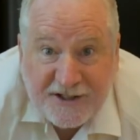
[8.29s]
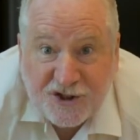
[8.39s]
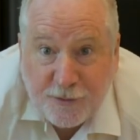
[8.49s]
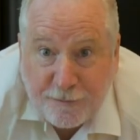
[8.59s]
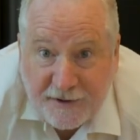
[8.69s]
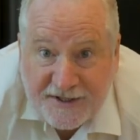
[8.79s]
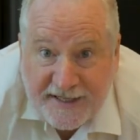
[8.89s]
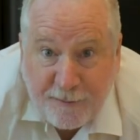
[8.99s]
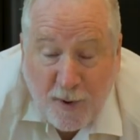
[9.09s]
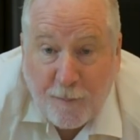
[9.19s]
super
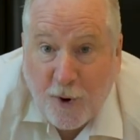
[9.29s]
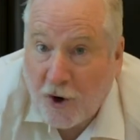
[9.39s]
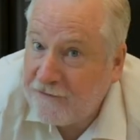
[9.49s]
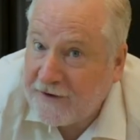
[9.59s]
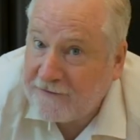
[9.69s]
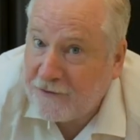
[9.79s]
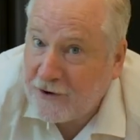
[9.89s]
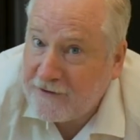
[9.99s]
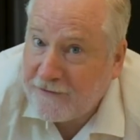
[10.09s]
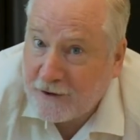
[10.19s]
simple, perfect
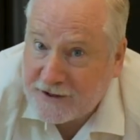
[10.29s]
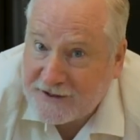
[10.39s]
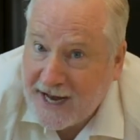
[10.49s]
for the first